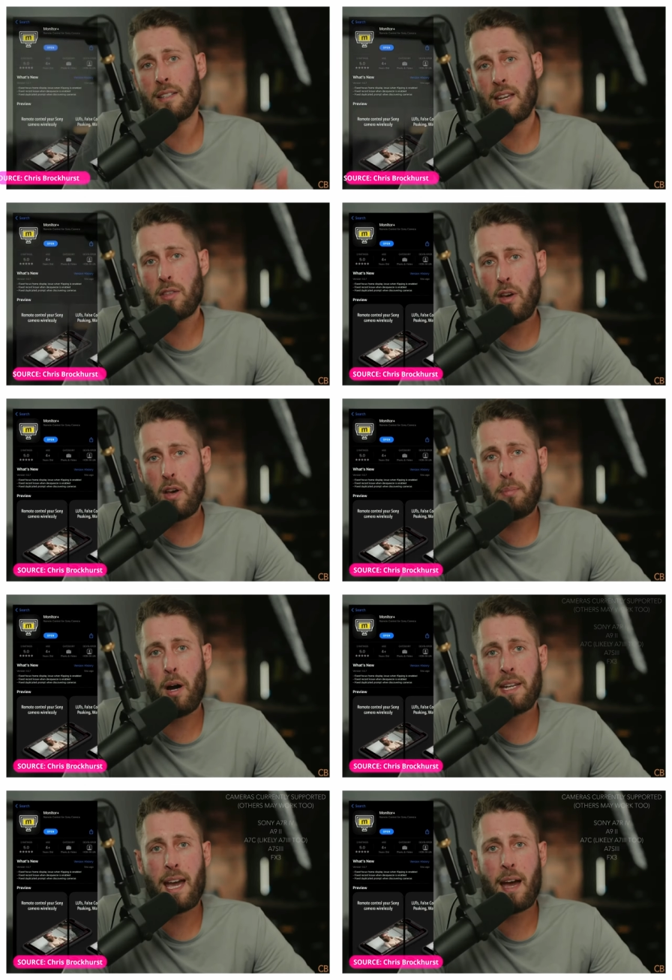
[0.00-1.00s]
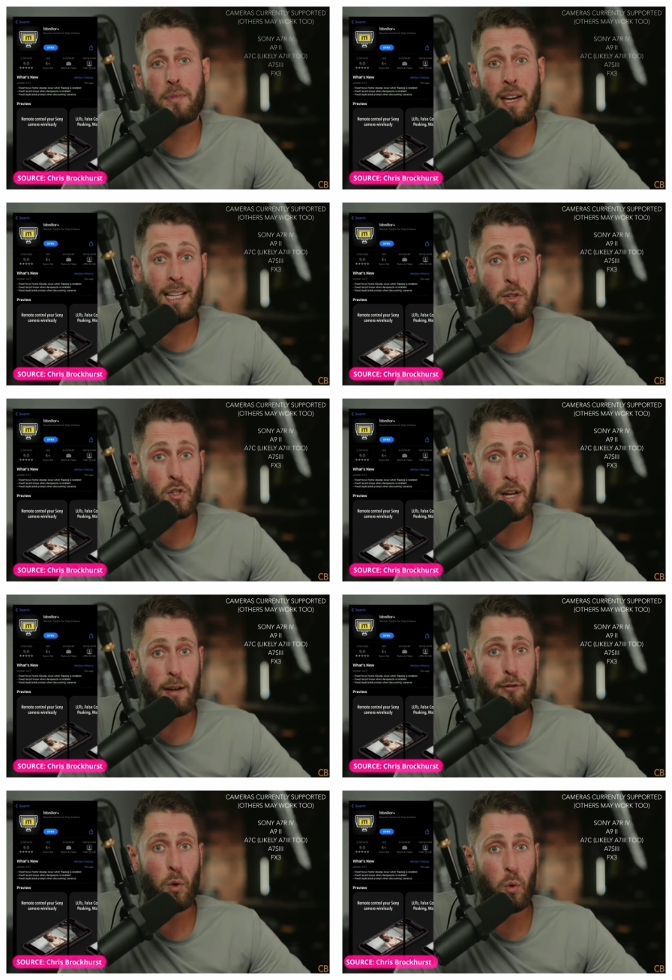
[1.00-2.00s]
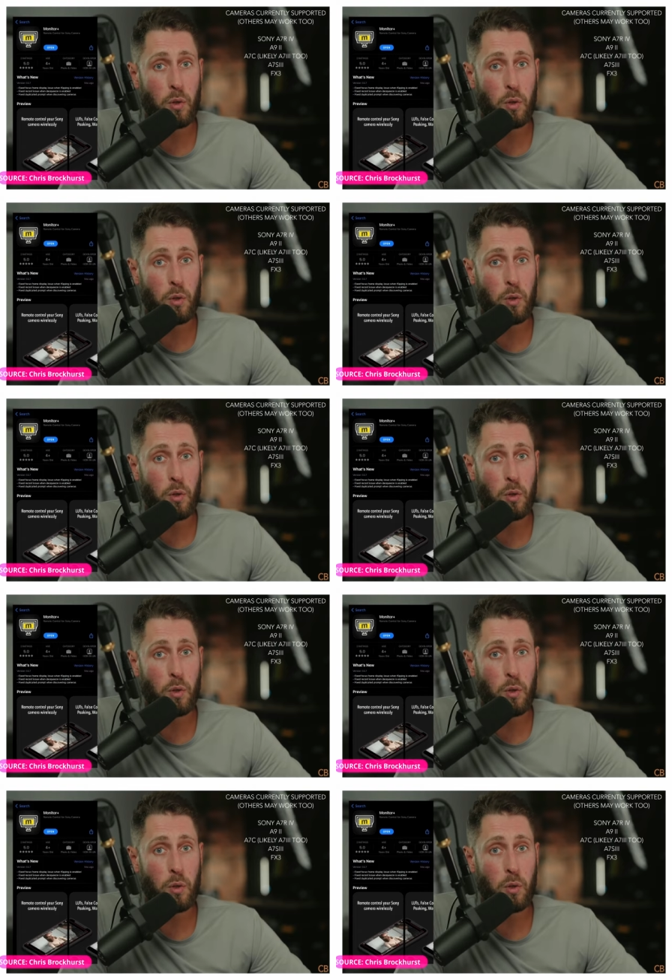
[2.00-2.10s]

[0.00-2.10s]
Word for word: which lets you connect your Sony mirrorless